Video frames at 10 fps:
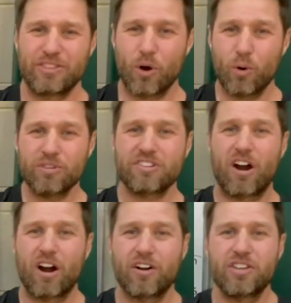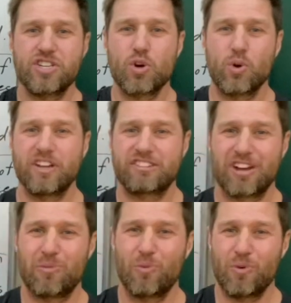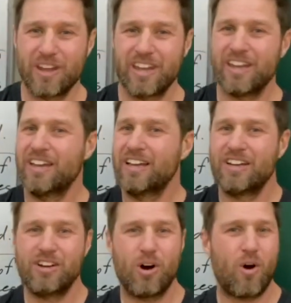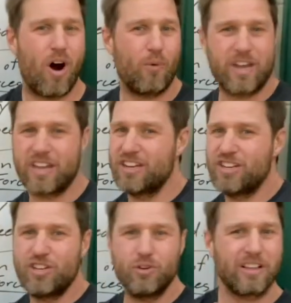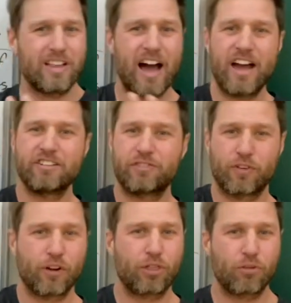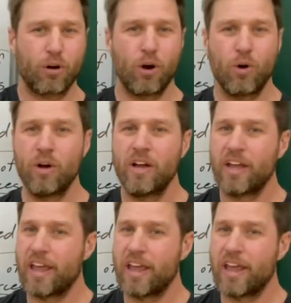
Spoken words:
Those are the joints that we know we can utilize for a throw,